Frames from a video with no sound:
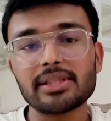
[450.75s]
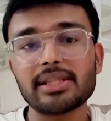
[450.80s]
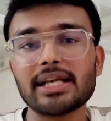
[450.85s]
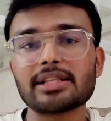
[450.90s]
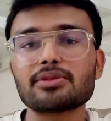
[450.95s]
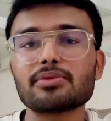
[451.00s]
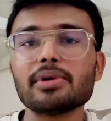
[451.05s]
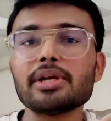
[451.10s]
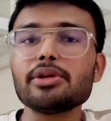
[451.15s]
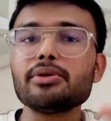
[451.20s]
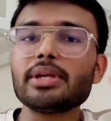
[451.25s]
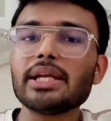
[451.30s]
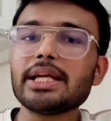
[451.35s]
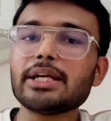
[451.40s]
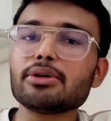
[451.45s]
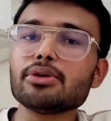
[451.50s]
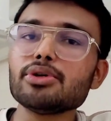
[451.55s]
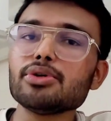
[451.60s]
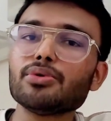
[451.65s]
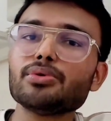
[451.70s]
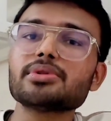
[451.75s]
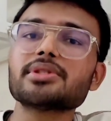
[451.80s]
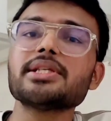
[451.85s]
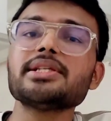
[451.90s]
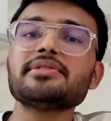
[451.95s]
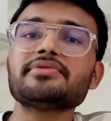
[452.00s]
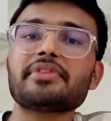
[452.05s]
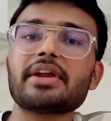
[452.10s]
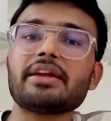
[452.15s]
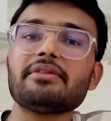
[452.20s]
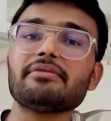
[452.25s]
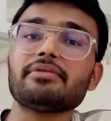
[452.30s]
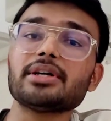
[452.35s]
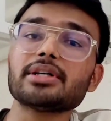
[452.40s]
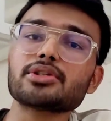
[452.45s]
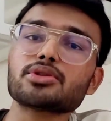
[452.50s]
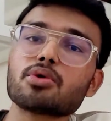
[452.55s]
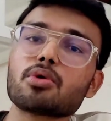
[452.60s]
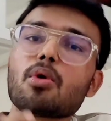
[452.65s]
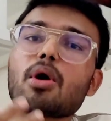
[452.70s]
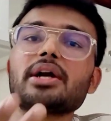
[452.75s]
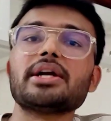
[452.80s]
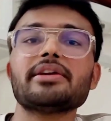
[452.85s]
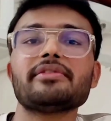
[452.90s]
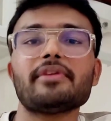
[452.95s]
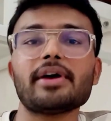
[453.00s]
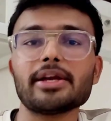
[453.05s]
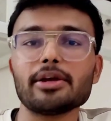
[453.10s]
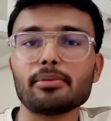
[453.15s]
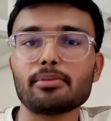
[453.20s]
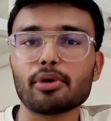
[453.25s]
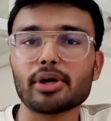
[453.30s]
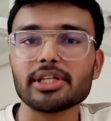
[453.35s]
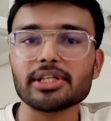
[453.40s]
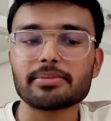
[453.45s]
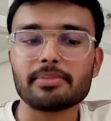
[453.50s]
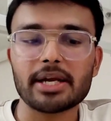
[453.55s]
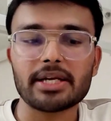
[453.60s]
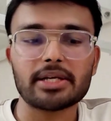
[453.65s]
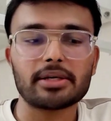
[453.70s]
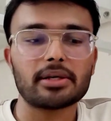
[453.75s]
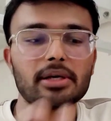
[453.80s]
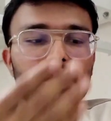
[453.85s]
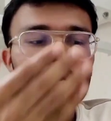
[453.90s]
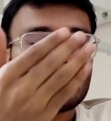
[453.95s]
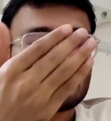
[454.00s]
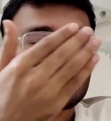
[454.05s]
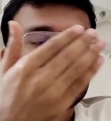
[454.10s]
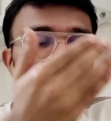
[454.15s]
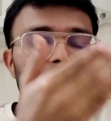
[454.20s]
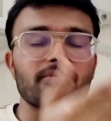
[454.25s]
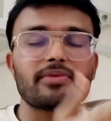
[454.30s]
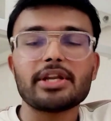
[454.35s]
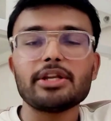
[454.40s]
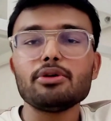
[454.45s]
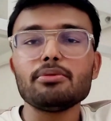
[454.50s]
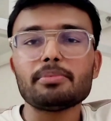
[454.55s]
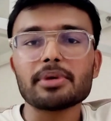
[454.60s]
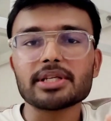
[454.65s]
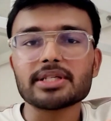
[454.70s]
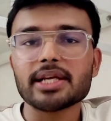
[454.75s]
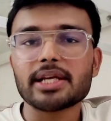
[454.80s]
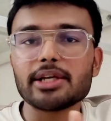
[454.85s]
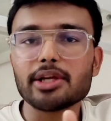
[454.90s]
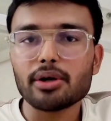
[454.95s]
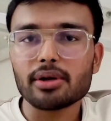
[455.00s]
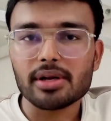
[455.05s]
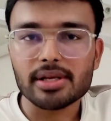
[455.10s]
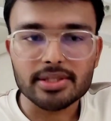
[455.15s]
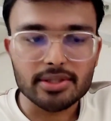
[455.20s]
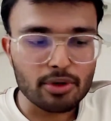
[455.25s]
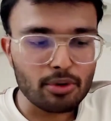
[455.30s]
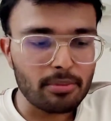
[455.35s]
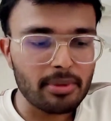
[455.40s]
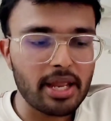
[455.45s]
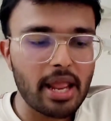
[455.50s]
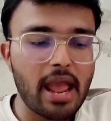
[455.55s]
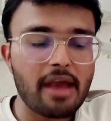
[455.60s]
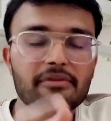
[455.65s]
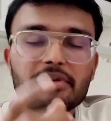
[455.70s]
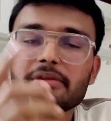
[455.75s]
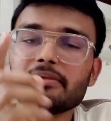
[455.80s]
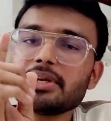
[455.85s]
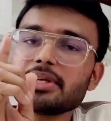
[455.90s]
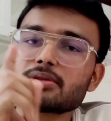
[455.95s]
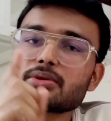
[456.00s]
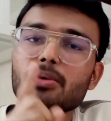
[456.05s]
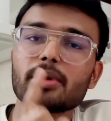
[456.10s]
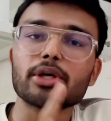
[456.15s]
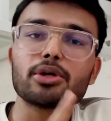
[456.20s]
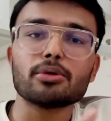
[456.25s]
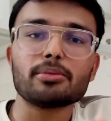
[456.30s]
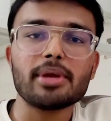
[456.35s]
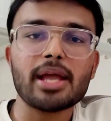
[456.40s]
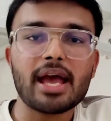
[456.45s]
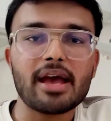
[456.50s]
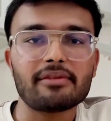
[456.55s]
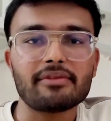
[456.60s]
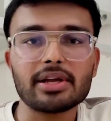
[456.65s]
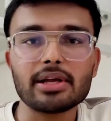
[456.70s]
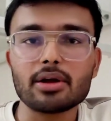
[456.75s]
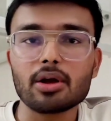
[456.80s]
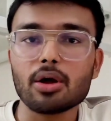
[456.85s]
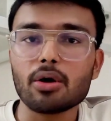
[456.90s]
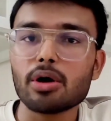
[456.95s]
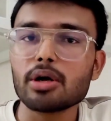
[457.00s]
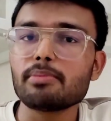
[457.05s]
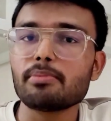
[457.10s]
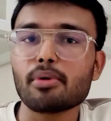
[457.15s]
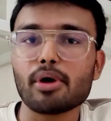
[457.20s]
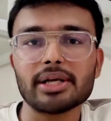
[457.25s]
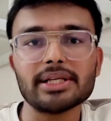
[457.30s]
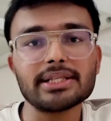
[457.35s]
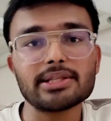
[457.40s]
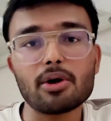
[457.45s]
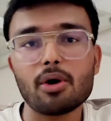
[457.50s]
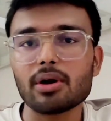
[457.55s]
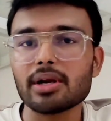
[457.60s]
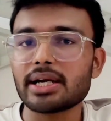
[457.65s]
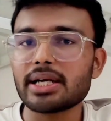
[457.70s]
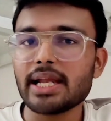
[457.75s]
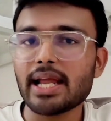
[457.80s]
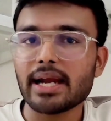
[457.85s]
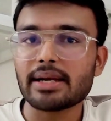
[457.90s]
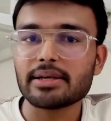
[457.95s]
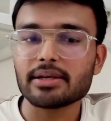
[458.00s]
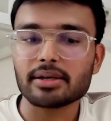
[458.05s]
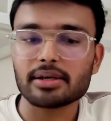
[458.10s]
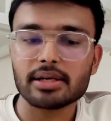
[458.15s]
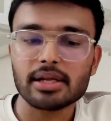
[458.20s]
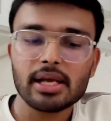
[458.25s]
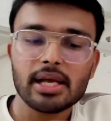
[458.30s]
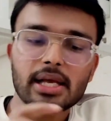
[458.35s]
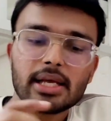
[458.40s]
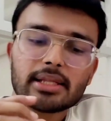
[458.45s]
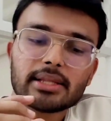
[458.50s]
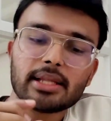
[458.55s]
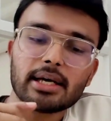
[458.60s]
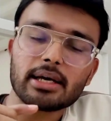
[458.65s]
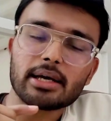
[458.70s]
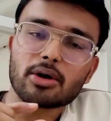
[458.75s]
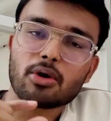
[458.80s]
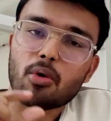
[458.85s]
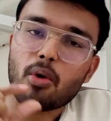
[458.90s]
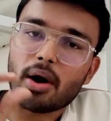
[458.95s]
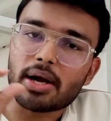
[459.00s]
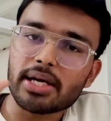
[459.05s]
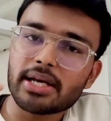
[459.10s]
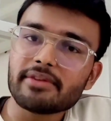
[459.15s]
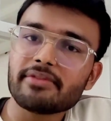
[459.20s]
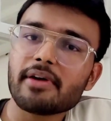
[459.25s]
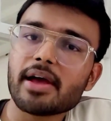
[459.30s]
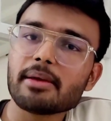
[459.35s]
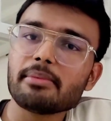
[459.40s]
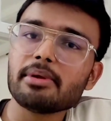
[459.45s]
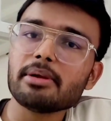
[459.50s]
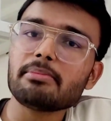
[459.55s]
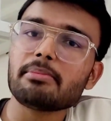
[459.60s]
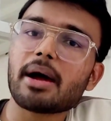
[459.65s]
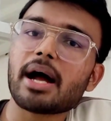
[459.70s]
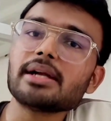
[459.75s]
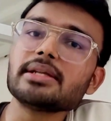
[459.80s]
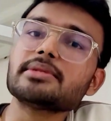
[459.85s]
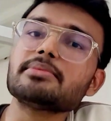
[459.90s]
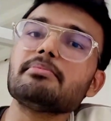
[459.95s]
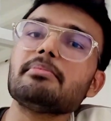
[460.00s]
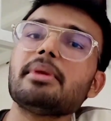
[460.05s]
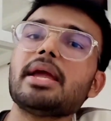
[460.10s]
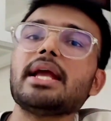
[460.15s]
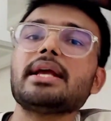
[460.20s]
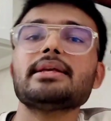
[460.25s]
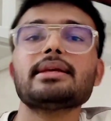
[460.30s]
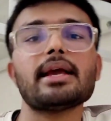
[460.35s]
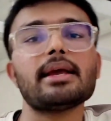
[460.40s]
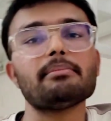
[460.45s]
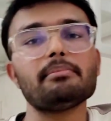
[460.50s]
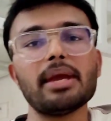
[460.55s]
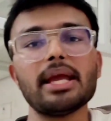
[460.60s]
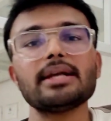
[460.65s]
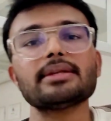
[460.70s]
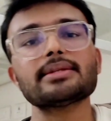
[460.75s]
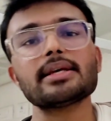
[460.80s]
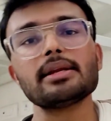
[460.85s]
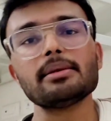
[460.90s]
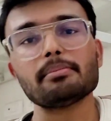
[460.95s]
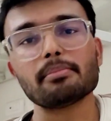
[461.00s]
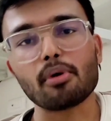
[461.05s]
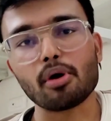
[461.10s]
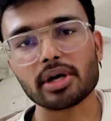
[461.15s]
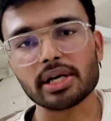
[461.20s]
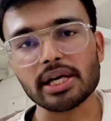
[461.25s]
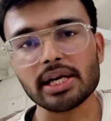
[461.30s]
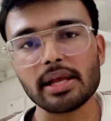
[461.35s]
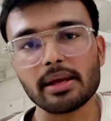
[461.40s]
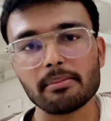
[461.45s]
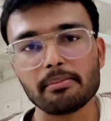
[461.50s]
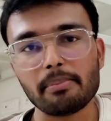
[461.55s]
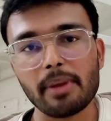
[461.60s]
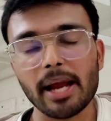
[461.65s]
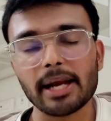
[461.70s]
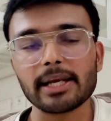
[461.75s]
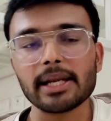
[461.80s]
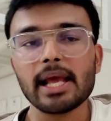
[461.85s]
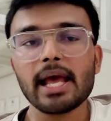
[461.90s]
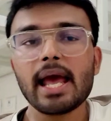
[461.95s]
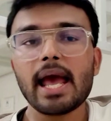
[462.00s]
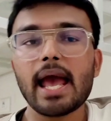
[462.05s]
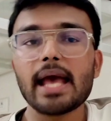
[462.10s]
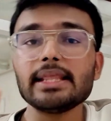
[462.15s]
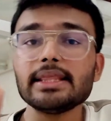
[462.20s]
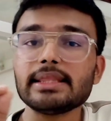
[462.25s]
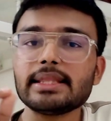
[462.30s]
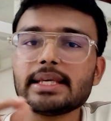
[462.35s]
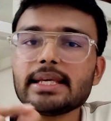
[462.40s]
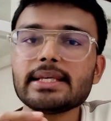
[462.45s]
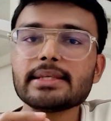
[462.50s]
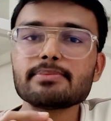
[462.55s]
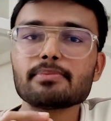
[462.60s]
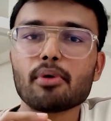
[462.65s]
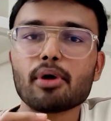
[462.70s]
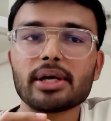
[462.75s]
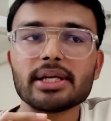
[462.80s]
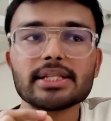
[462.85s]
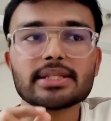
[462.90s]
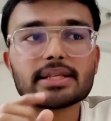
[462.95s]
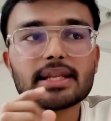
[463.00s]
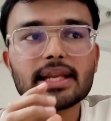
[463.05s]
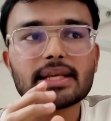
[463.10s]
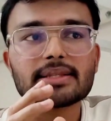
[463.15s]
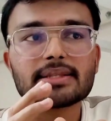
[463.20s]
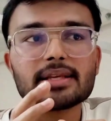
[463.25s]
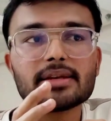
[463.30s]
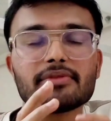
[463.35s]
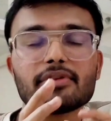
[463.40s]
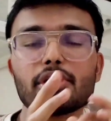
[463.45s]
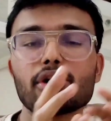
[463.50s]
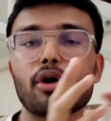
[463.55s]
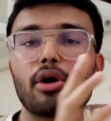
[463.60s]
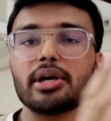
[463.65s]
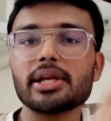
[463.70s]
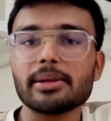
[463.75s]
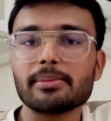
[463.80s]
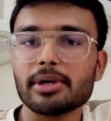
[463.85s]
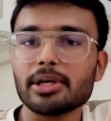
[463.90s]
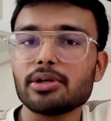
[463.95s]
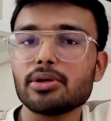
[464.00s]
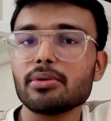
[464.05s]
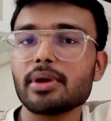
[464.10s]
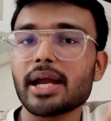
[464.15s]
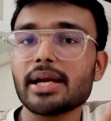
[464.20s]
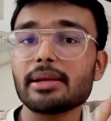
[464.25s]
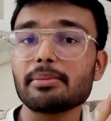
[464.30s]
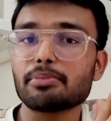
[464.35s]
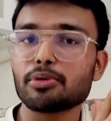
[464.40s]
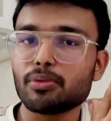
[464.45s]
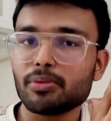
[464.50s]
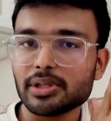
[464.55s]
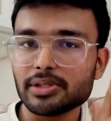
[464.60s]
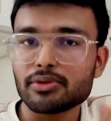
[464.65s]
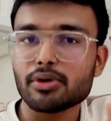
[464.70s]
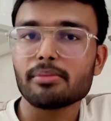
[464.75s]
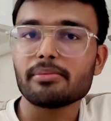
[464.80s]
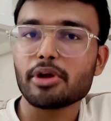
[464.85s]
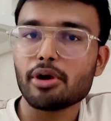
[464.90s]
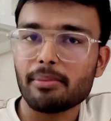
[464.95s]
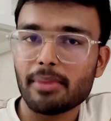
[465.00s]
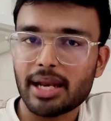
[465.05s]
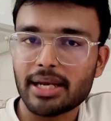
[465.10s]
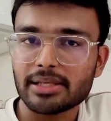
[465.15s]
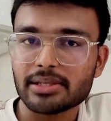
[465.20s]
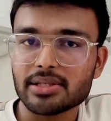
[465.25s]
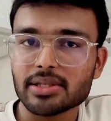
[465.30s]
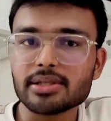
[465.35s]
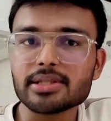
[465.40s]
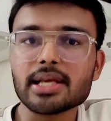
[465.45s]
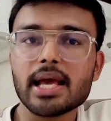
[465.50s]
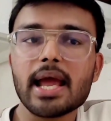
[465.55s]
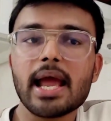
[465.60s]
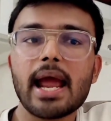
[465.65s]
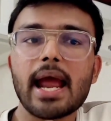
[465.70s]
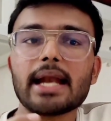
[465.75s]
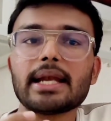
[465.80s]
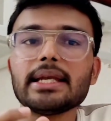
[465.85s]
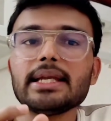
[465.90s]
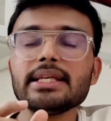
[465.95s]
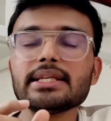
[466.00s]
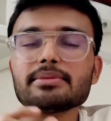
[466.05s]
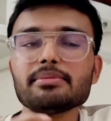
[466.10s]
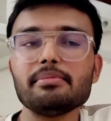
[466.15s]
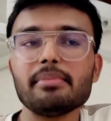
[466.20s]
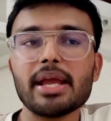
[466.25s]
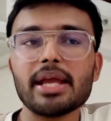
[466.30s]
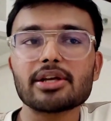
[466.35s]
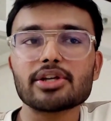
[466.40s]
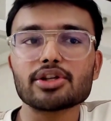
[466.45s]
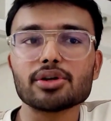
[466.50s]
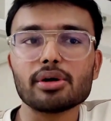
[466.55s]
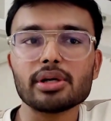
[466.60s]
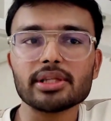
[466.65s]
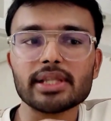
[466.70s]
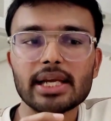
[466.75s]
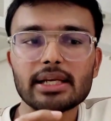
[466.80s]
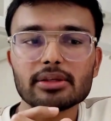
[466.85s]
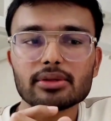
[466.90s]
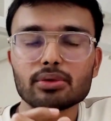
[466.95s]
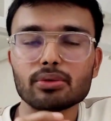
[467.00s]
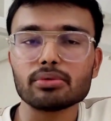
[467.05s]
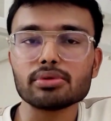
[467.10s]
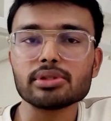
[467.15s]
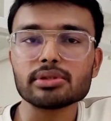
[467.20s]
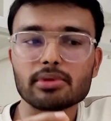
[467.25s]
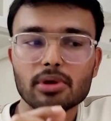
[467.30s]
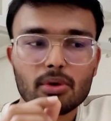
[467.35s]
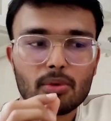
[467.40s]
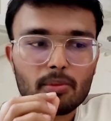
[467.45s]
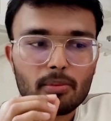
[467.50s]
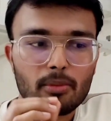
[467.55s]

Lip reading: That's where you need to use these frameworks to quantify your points better, because when you present your resume, everyone is going to be having good points already entered. The quantifiable parts makes an important impact, and these points, let's say if you're not able to get approvals from your managers, at least make sure that those